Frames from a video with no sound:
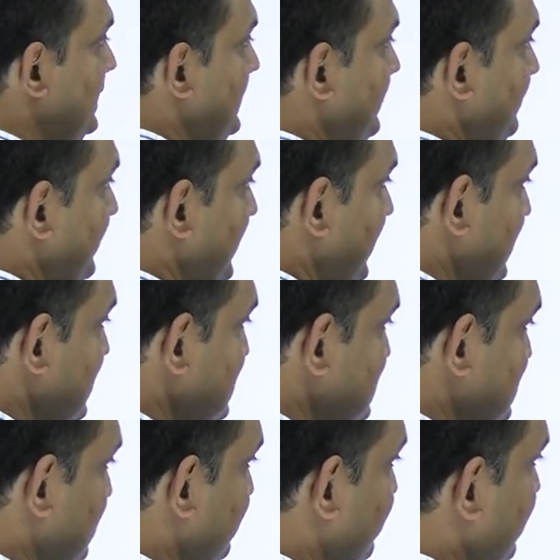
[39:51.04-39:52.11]
Remaining
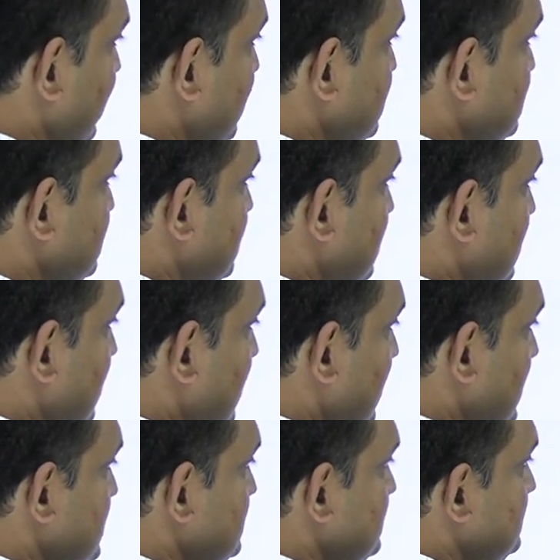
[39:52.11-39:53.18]
surface
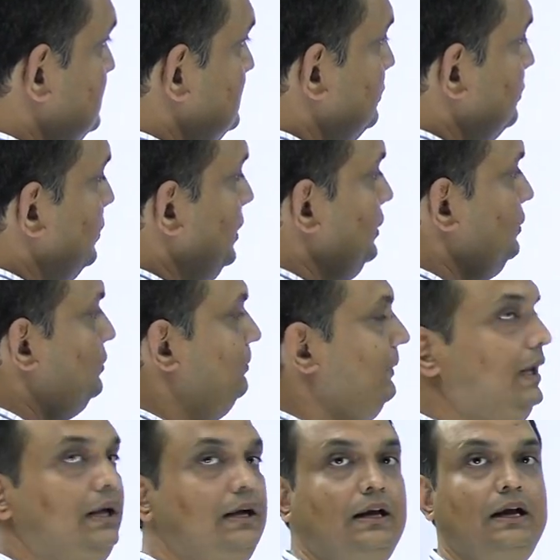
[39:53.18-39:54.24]
is going to
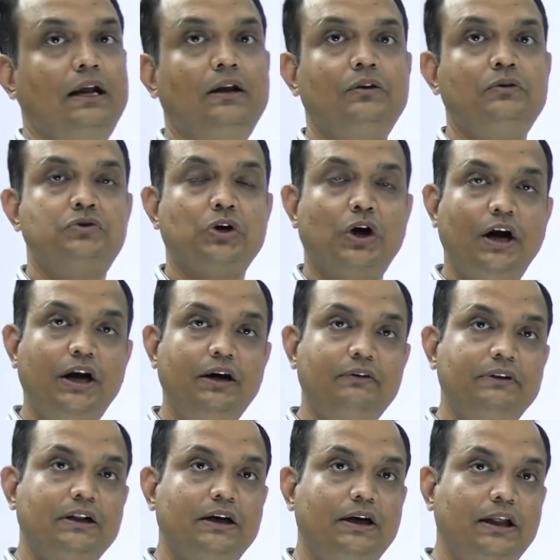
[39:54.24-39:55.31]
make a joint
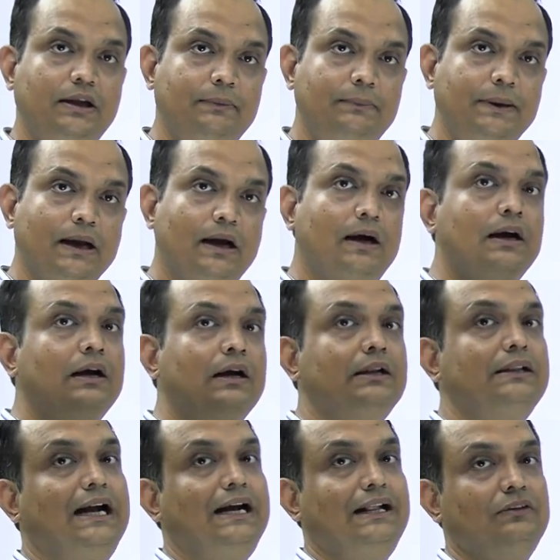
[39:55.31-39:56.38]
with the tibia,
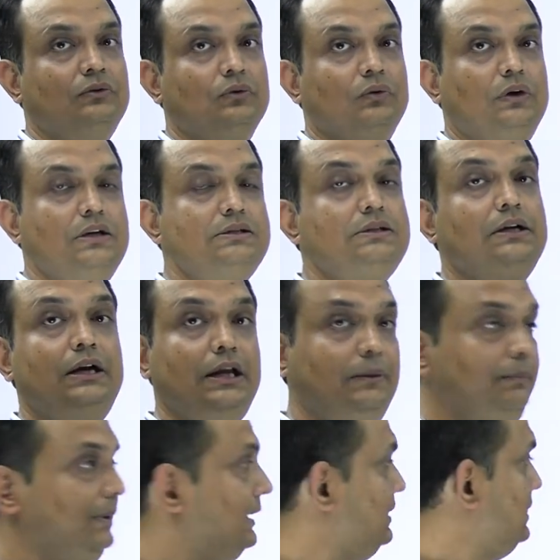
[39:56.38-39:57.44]
that is known as
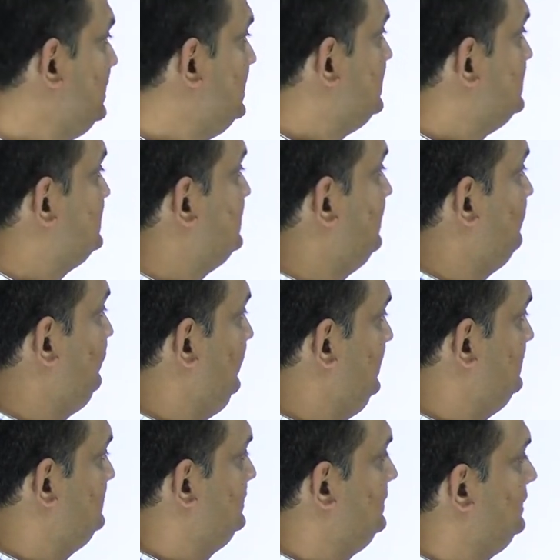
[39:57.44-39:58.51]
tibial
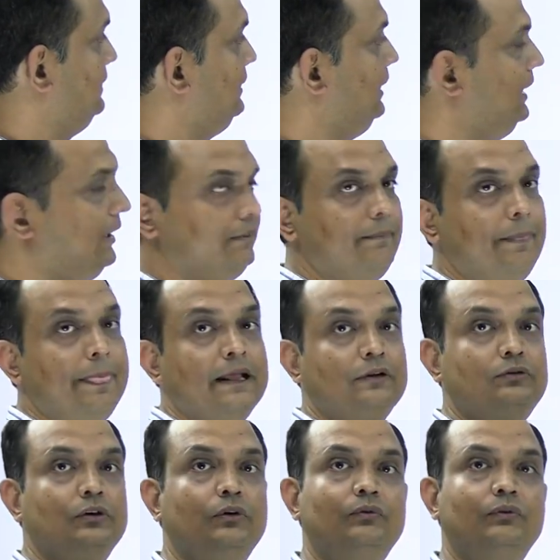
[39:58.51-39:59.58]
surface. Clear?
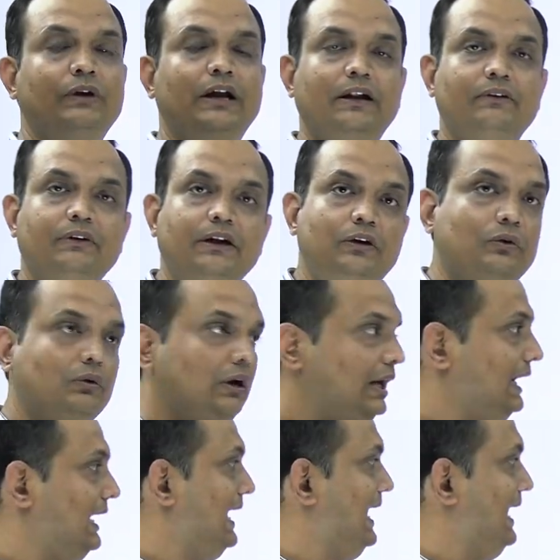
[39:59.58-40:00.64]
So whenever you
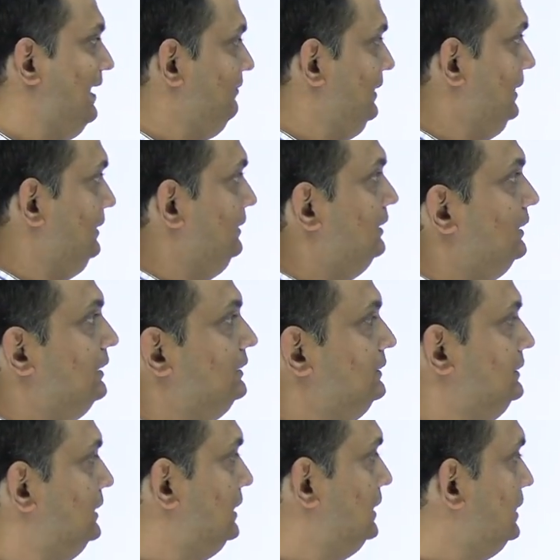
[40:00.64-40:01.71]
are having
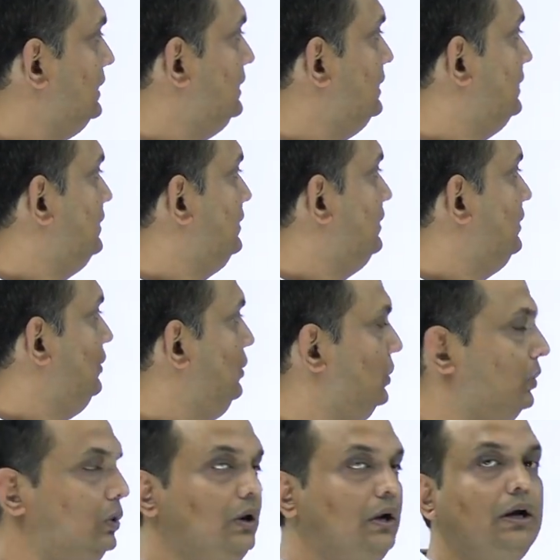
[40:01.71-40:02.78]
the
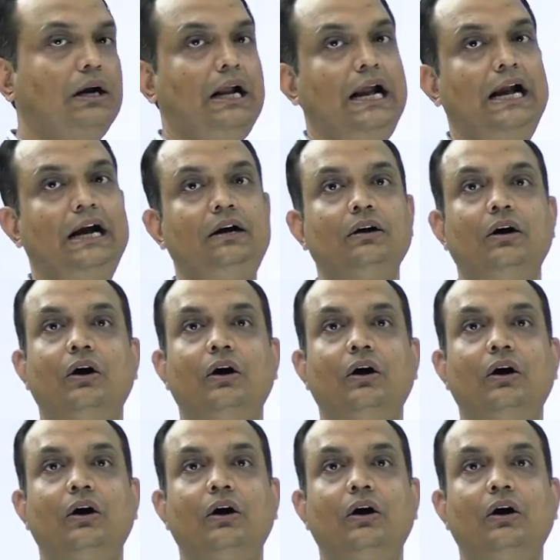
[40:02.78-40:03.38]
lower end